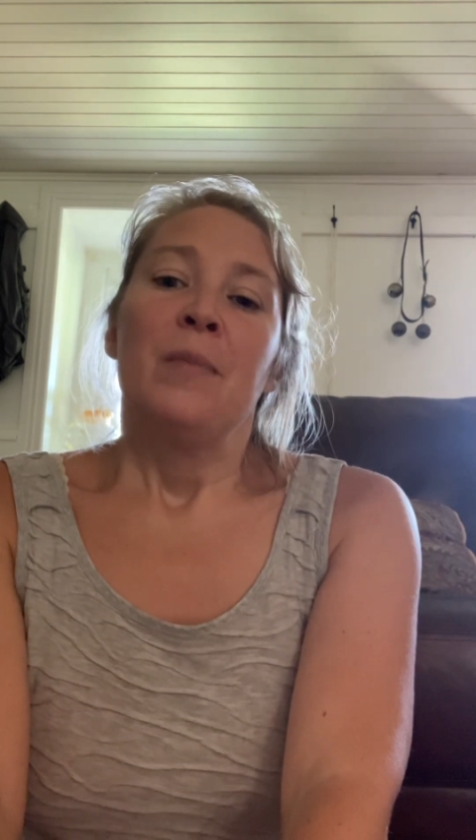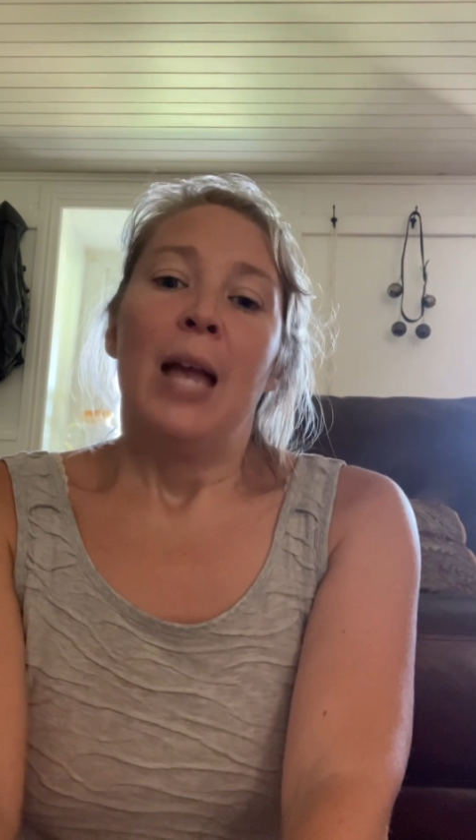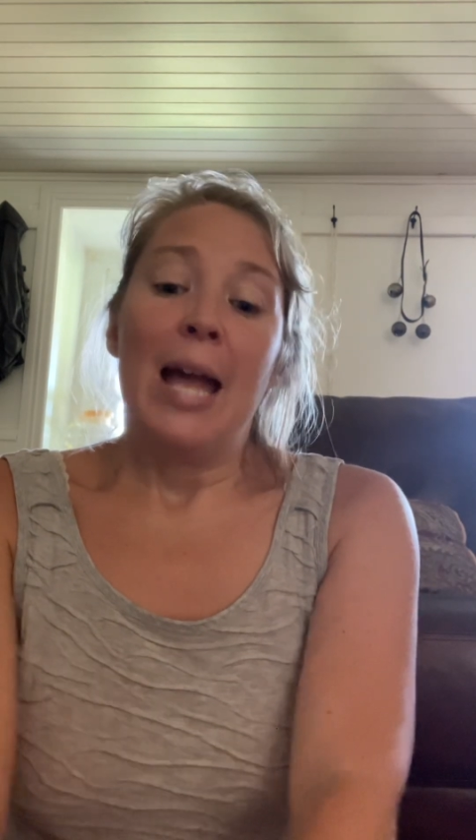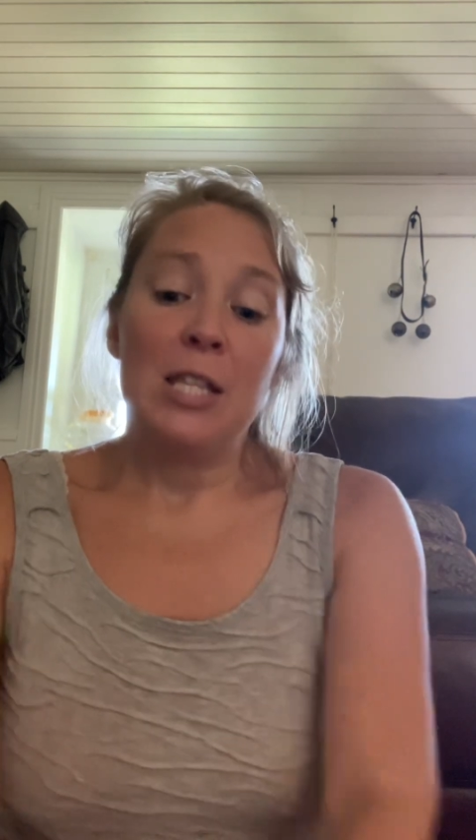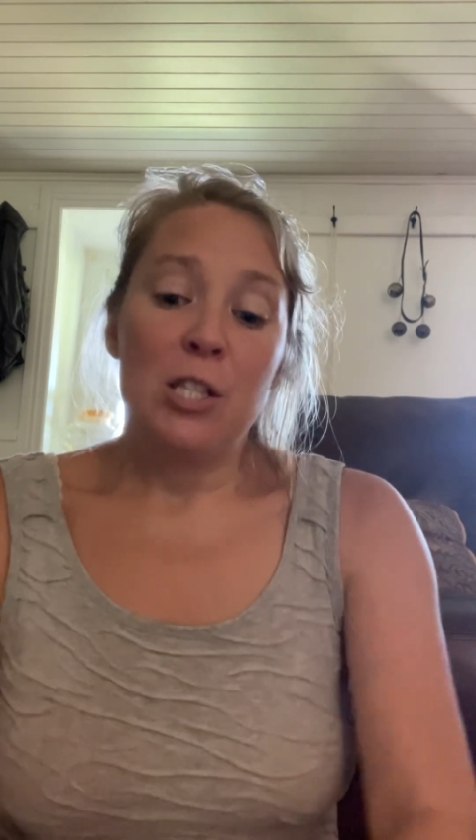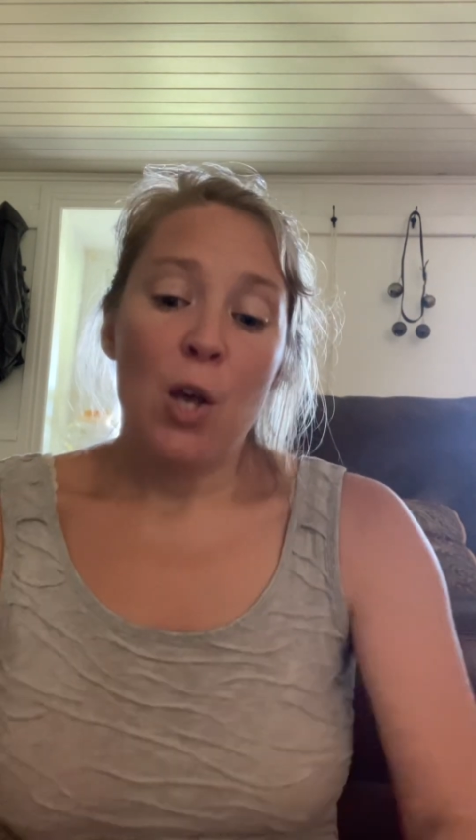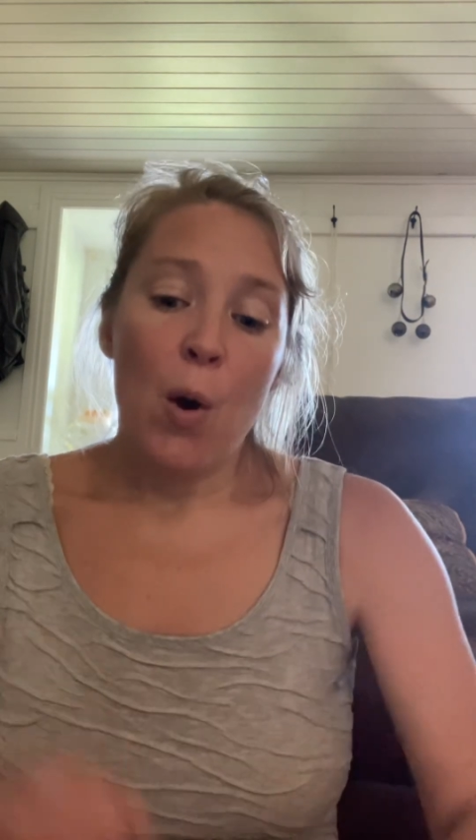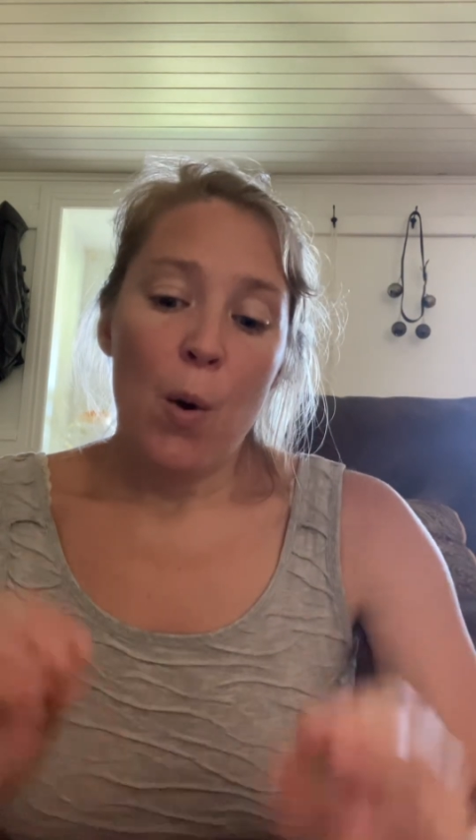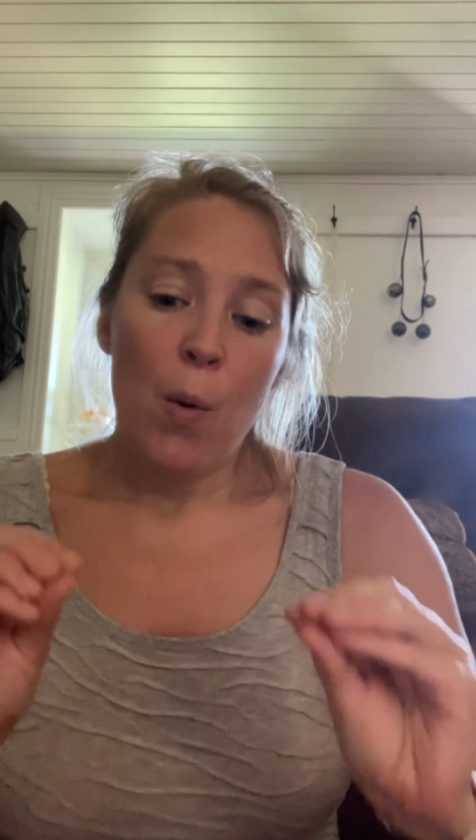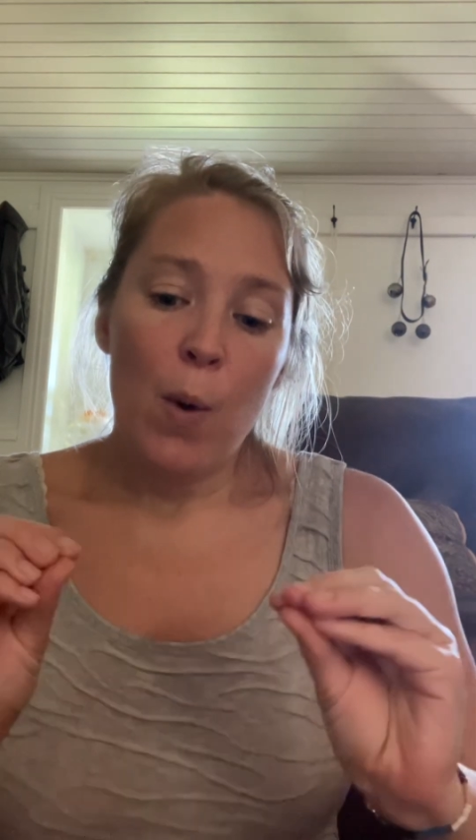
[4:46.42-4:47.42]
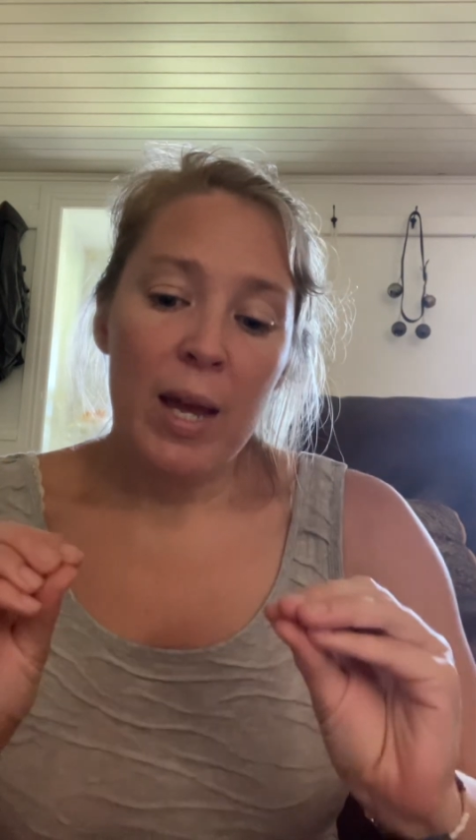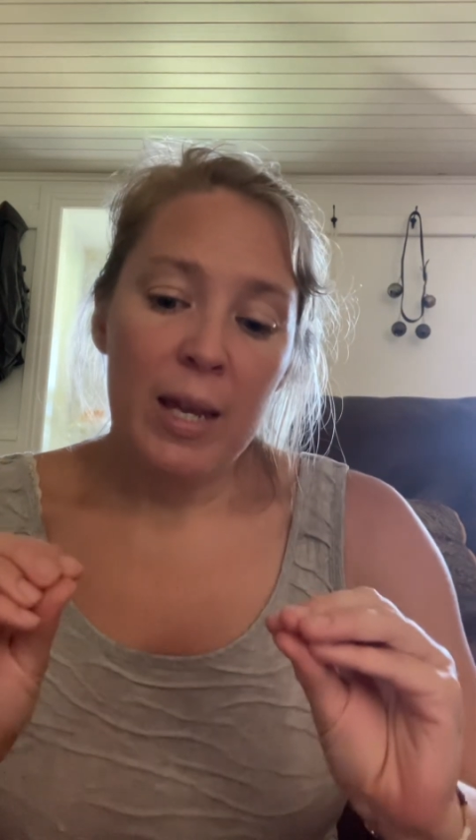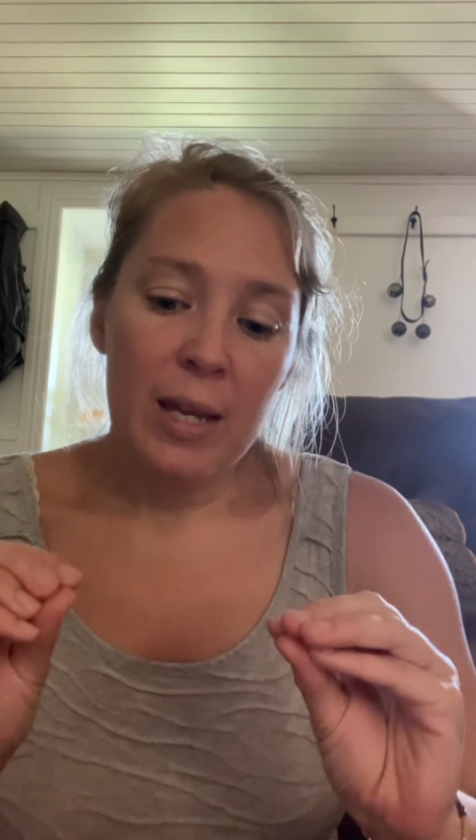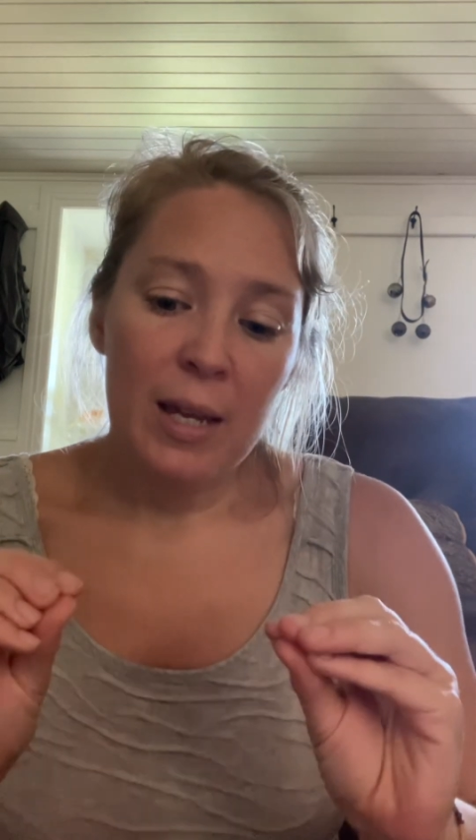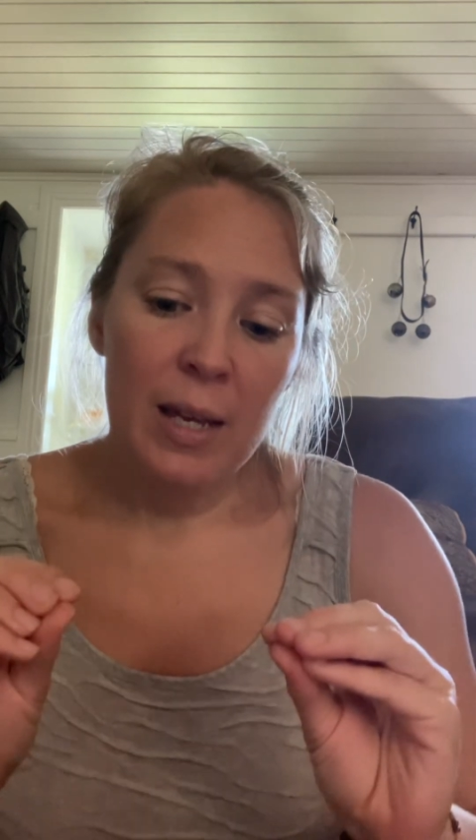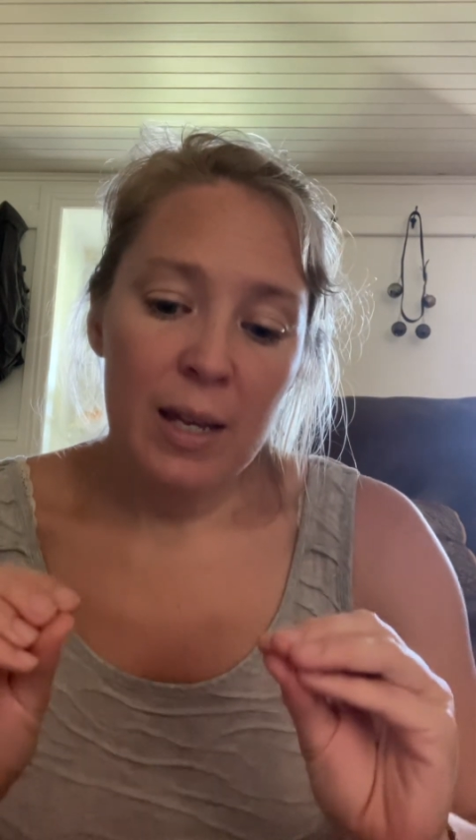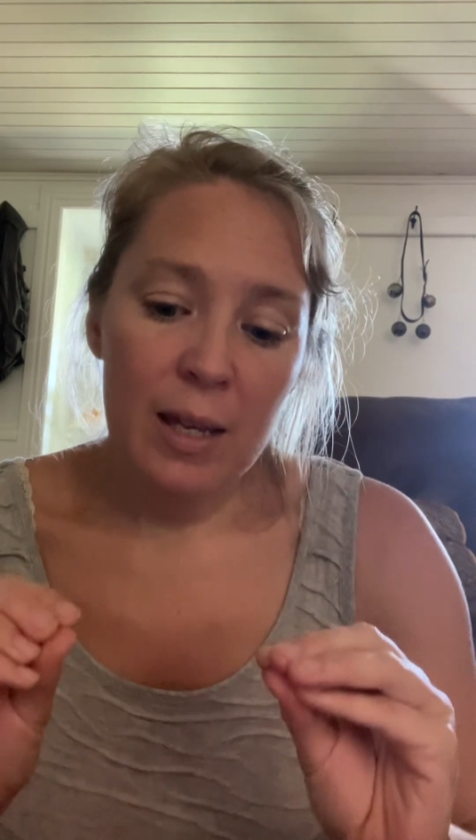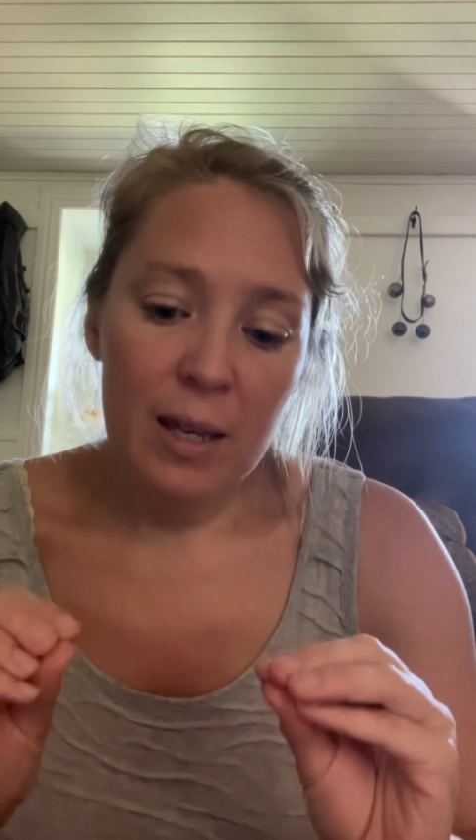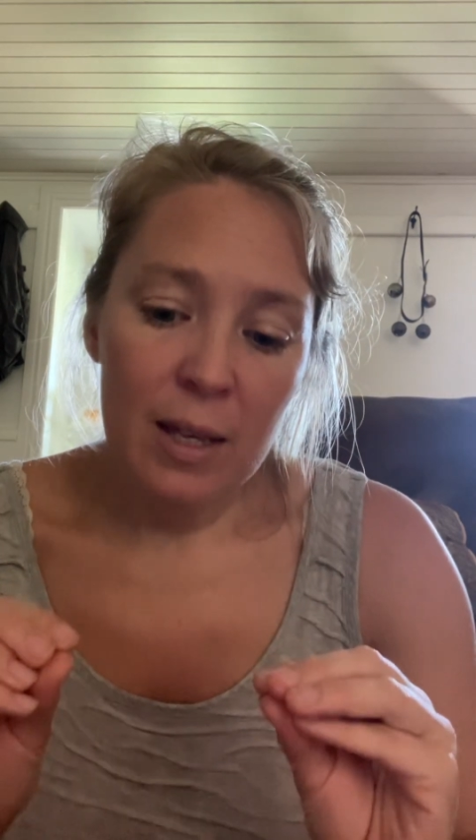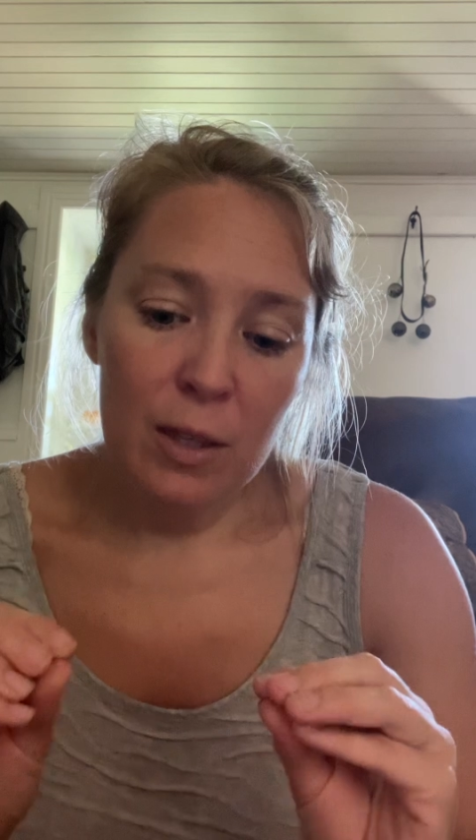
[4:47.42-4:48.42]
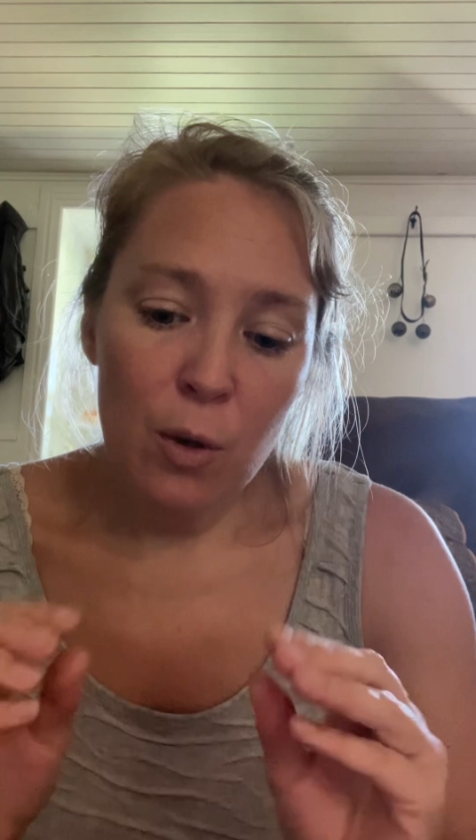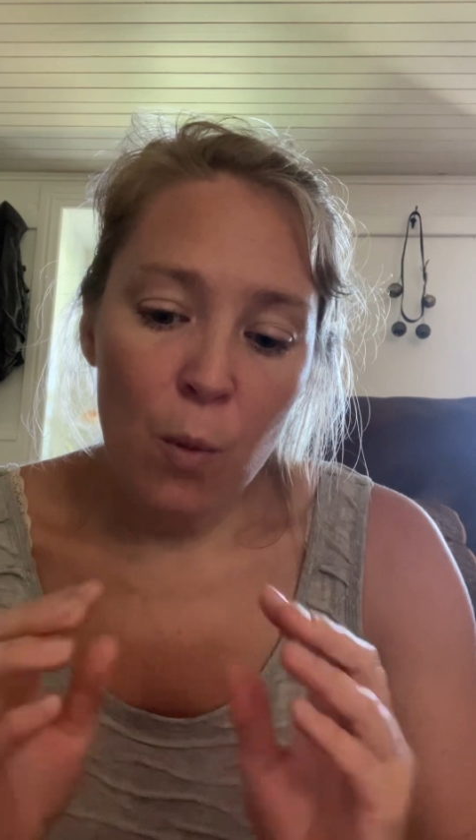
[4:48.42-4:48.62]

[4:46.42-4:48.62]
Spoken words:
And so the